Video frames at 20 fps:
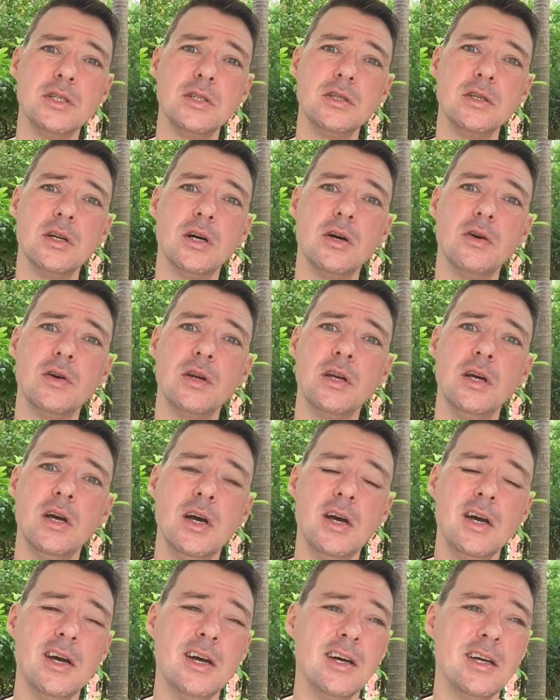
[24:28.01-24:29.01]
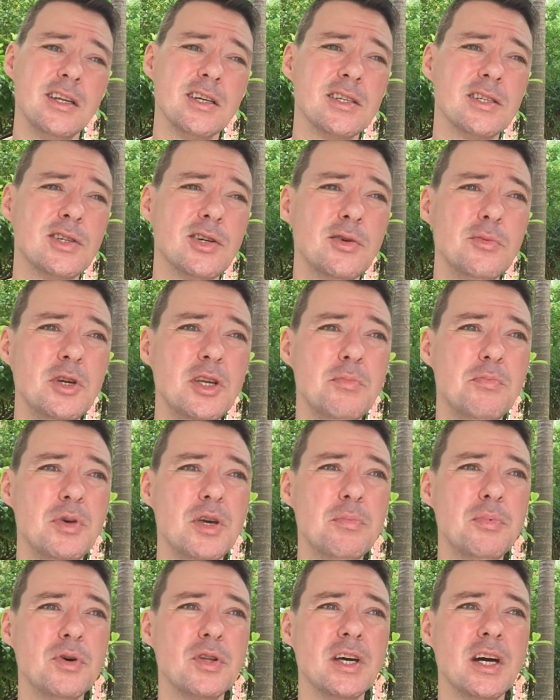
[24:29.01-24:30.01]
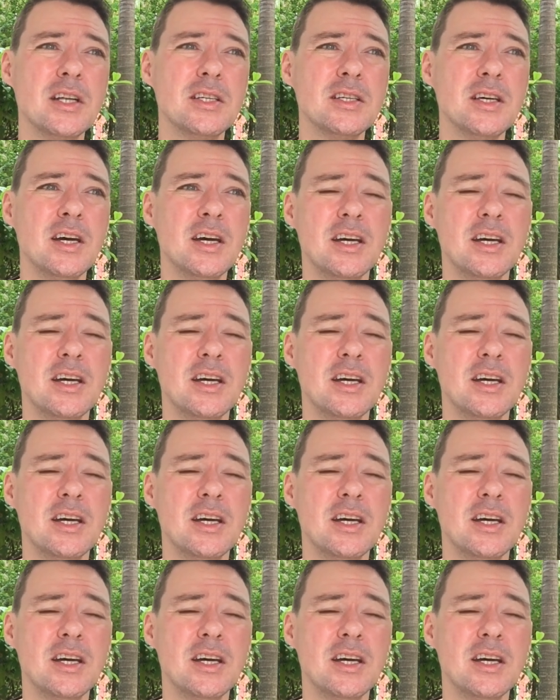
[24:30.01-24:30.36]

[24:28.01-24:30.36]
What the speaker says: You know, and there's so many people that